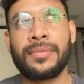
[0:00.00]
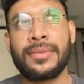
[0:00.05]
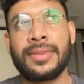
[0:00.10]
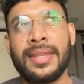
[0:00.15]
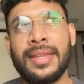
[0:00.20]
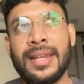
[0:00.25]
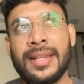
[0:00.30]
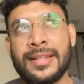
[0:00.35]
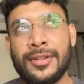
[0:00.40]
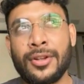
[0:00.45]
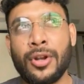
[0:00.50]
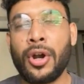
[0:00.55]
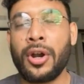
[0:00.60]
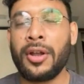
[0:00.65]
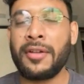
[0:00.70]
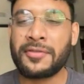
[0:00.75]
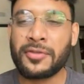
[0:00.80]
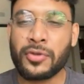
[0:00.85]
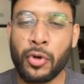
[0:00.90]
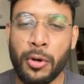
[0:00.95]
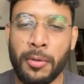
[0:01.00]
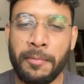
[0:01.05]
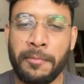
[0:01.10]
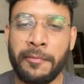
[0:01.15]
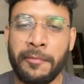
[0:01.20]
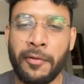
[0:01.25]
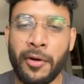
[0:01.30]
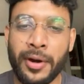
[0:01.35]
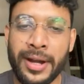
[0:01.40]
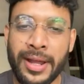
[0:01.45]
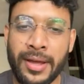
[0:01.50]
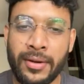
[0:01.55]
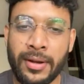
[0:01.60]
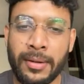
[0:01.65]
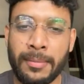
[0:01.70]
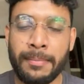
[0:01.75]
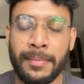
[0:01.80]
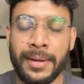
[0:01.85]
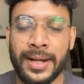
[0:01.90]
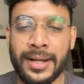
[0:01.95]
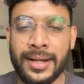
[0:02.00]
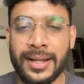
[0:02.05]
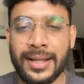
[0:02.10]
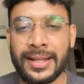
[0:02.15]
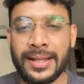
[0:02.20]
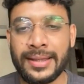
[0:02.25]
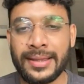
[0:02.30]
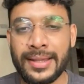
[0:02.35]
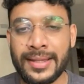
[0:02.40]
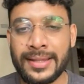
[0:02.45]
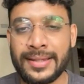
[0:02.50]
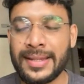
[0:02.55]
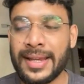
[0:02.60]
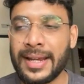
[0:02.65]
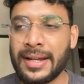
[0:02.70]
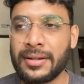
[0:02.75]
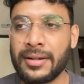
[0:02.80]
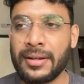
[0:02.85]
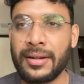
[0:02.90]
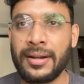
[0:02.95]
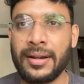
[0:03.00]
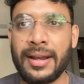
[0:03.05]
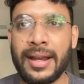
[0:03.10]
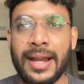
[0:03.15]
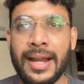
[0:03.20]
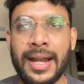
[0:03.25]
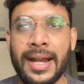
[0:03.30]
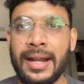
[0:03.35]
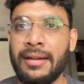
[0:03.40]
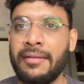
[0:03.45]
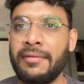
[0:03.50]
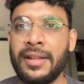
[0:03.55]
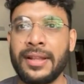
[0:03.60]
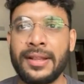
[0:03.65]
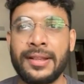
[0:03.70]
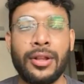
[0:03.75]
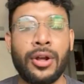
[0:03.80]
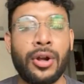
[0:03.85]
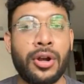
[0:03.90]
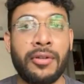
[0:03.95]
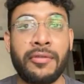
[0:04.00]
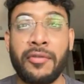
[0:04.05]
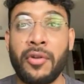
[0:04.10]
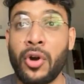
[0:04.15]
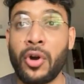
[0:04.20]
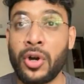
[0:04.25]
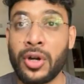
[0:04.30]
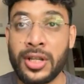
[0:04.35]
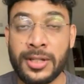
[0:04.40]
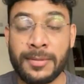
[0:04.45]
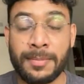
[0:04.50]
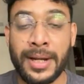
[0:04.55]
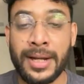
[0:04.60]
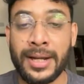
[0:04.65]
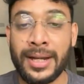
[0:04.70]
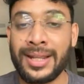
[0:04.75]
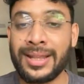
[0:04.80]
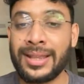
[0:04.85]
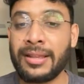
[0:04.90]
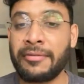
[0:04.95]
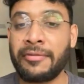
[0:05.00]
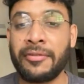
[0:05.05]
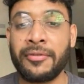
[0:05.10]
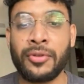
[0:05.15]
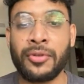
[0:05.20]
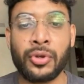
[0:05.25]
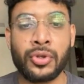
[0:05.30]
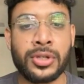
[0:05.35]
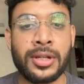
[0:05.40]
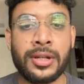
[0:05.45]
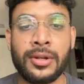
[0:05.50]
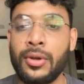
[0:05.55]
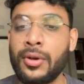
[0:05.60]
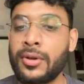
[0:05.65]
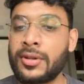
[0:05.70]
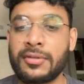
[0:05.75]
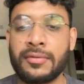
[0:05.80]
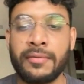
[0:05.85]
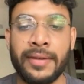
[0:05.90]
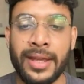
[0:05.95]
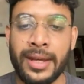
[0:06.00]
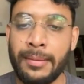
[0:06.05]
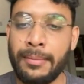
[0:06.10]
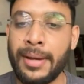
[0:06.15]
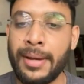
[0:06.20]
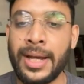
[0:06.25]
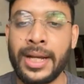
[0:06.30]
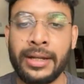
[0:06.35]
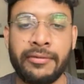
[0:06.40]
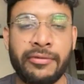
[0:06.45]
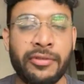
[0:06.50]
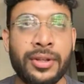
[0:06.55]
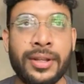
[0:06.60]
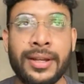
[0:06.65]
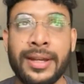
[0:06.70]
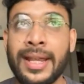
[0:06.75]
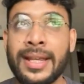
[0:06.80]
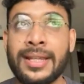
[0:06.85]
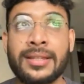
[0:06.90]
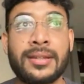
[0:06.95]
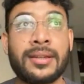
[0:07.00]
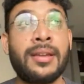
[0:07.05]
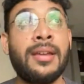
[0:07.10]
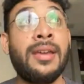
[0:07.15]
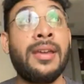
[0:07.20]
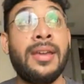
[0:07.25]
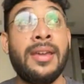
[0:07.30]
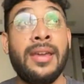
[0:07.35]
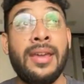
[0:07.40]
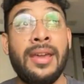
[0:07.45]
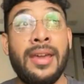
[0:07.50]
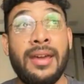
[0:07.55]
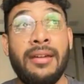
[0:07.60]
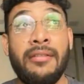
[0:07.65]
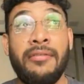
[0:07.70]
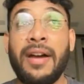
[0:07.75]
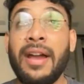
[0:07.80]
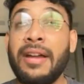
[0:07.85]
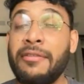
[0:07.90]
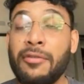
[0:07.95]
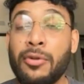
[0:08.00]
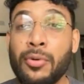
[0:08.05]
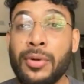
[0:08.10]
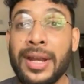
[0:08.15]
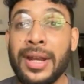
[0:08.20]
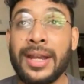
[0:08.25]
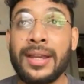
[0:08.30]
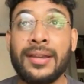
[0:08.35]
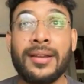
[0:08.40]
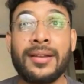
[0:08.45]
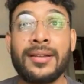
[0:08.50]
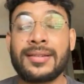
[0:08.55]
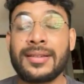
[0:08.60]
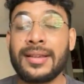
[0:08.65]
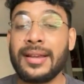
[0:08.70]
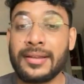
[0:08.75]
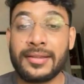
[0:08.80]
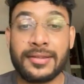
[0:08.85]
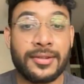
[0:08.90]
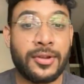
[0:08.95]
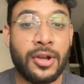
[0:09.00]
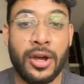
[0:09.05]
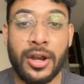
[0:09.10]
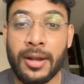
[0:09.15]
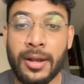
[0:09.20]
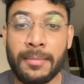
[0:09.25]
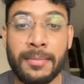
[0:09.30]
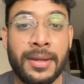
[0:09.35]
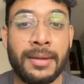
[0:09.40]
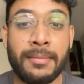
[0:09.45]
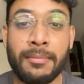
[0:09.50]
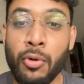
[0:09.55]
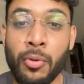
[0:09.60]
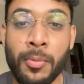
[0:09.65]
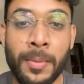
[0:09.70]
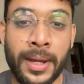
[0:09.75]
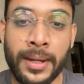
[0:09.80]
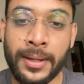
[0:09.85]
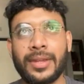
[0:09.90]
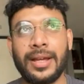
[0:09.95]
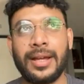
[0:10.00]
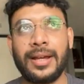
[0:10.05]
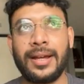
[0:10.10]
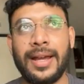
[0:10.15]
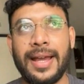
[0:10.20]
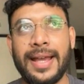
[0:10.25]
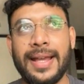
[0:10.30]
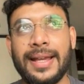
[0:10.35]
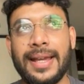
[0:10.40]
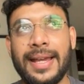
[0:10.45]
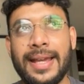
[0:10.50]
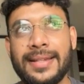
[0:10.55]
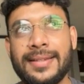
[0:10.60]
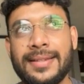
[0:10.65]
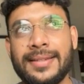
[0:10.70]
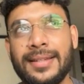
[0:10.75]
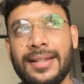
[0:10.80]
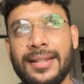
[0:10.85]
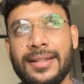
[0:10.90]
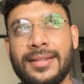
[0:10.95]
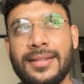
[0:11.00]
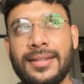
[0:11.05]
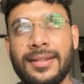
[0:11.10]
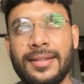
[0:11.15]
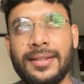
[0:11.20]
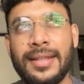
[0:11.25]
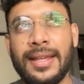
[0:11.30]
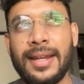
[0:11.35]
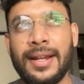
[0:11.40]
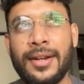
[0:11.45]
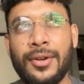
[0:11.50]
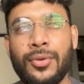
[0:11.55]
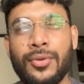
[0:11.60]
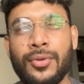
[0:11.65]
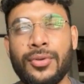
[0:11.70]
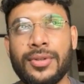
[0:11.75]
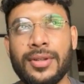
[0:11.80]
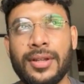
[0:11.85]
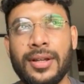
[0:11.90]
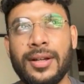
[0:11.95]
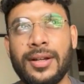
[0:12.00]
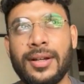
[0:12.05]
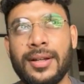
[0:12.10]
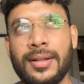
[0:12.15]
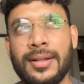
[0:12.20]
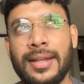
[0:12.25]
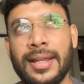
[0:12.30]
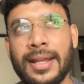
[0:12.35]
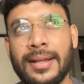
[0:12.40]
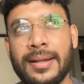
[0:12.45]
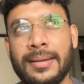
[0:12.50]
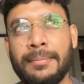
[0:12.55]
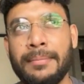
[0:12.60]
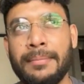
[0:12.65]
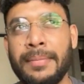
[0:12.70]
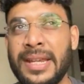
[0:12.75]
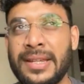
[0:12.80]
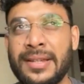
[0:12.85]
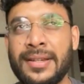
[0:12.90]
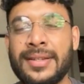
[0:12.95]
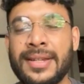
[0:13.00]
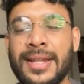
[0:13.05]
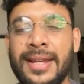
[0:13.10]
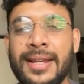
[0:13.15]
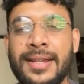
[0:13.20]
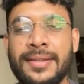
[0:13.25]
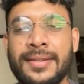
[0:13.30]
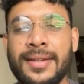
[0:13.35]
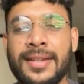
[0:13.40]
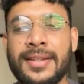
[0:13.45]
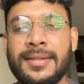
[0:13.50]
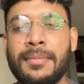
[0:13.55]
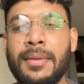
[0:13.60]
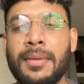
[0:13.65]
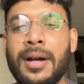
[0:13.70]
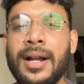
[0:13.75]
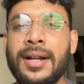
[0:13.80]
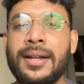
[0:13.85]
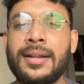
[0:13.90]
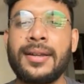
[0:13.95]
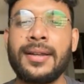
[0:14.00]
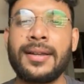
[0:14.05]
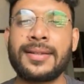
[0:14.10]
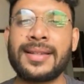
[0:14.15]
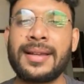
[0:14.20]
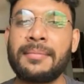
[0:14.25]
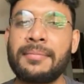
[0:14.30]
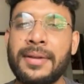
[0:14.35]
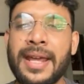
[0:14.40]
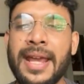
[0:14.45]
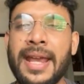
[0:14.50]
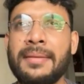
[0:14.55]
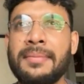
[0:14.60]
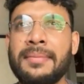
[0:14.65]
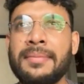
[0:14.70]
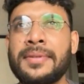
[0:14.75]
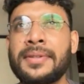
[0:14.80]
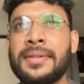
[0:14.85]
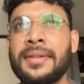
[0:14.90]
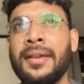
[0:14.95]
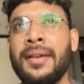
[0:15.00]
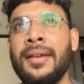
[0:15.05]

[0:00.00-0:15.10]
there is a lot of scope for development in this sector, and with a lot of order spending, the future looks very bright for the next 5 to 10 years. It's gonna be booming. As such, there are no like major challenges, but sometimes